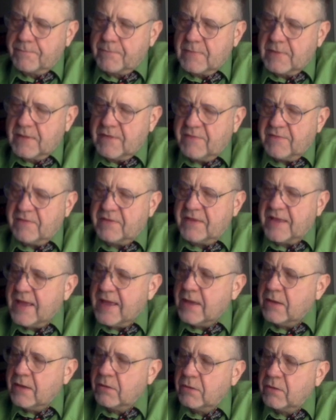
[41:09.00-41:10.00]
if you
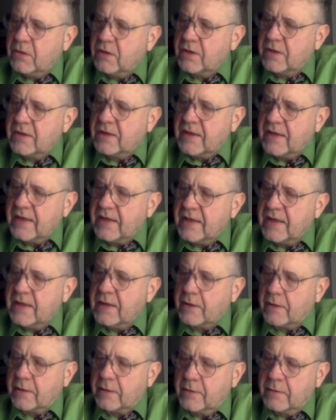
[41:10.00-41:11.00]
take a look
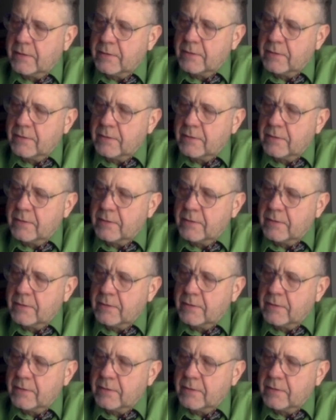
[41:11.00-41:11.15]
here,